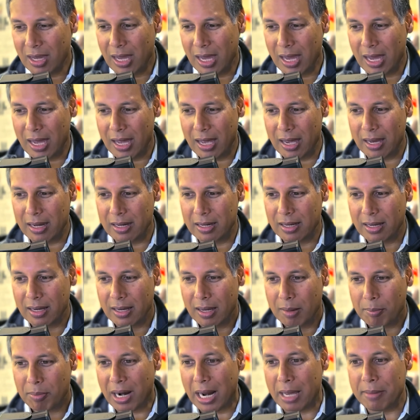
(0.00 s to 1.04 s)
and
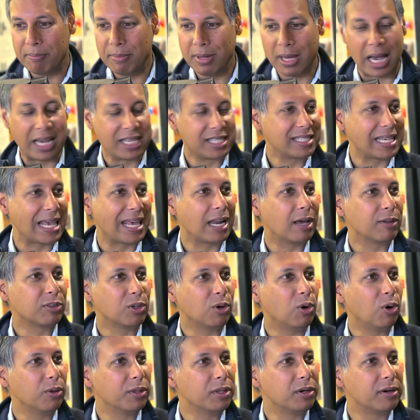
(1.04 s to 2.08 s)
but I, I sat out
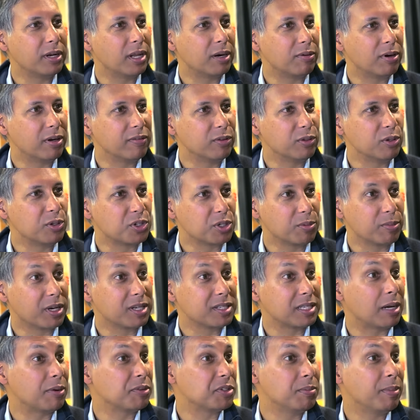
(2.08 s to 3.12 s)
the whole internet revolution
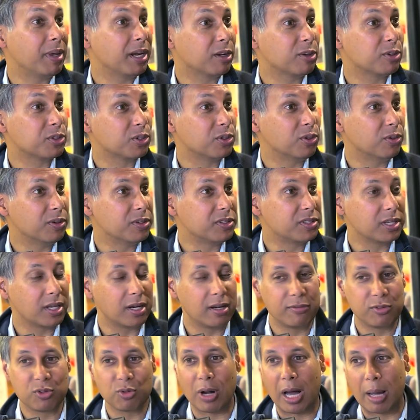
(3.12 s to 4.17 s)
because I was in medical school
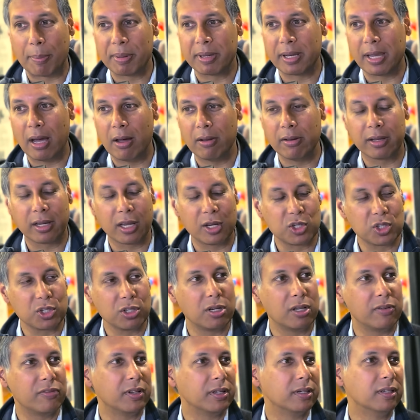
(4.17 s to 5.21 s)
instead of dropping out like I
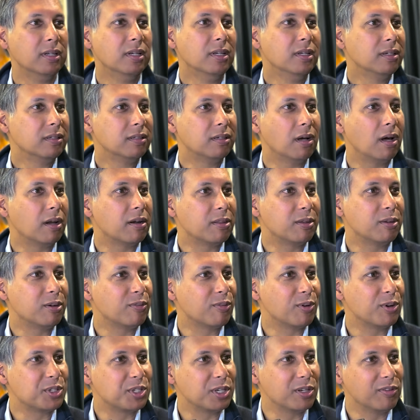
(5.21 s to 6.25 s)
should have and gone to the
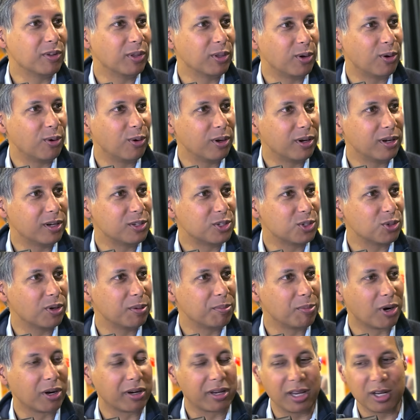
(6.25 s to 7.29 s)
University of Illinois to
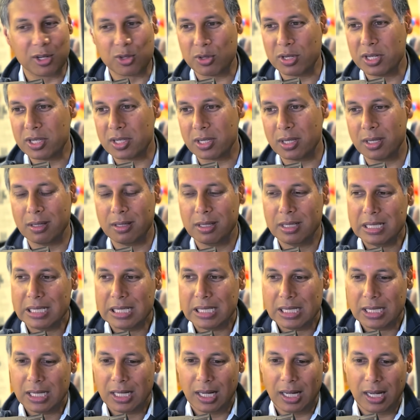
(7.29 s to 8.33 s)
join Marc Andreessen.
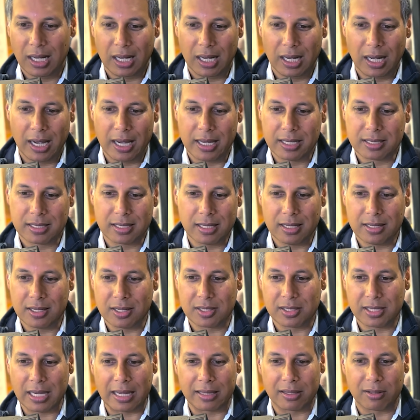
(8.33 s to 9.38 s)
Uh, I instead
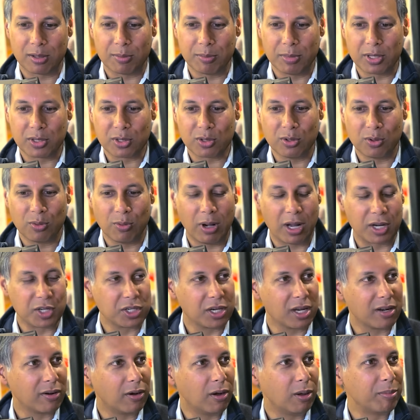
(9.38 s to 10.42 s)
just sat there in med school
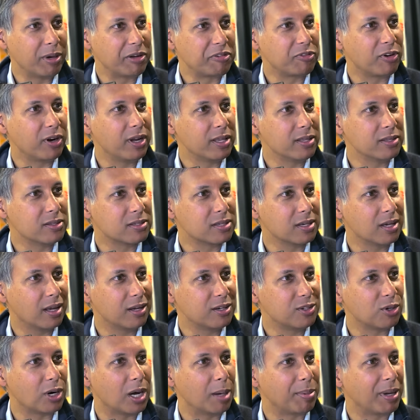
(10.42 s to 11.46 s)
watching all my friends
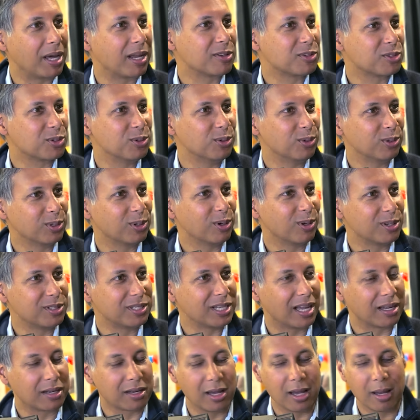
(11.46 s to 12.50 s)
uh, drop out of school and go to
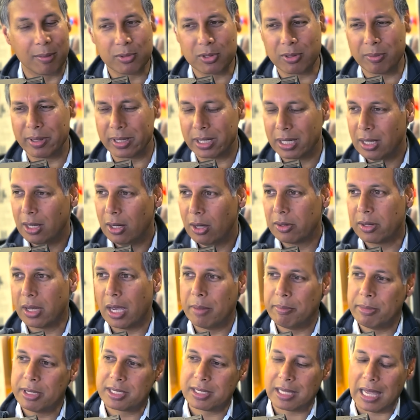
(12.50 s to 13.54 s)
dot com. So I'm like, okay,
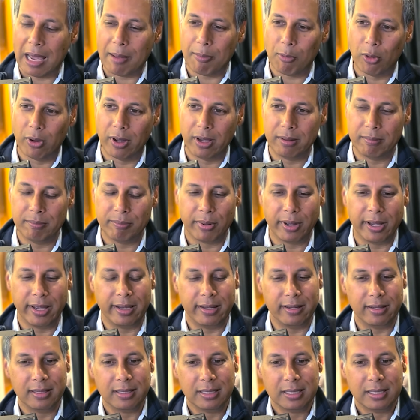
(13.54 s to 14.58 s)
I missed that one, but